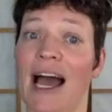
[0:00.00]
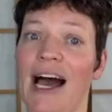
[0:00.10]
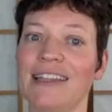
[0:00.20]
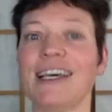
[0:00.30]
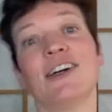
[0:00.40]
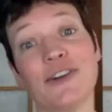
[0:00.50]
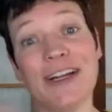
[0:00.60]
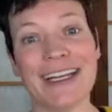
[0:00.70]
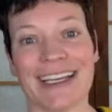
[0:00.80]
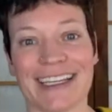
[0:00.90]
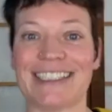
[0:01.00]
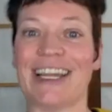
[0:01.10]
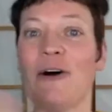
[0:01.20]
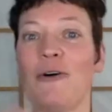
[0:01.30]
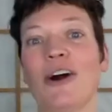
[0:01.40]
add the greetings
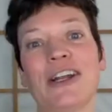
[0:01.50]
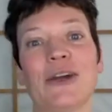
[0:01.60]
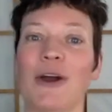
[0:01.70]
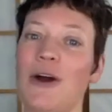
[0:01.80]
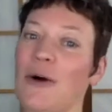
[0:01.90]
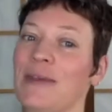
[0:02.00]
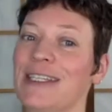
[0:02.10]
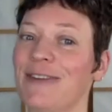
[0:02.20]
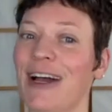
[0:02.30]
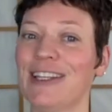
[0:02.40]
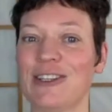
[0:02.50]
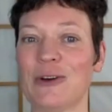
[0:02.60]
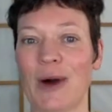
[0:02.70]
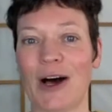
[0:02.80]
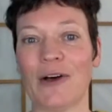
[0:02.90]
how are you i hope this finds
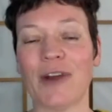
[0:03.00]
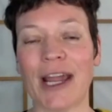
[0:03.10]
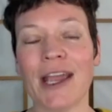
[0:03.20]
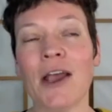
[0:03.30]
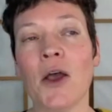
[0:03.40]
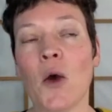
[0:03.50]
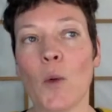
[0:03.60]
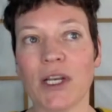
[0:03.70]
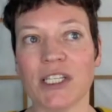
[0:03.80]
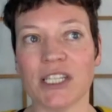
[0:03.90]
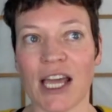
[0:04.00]
you well right which yeah.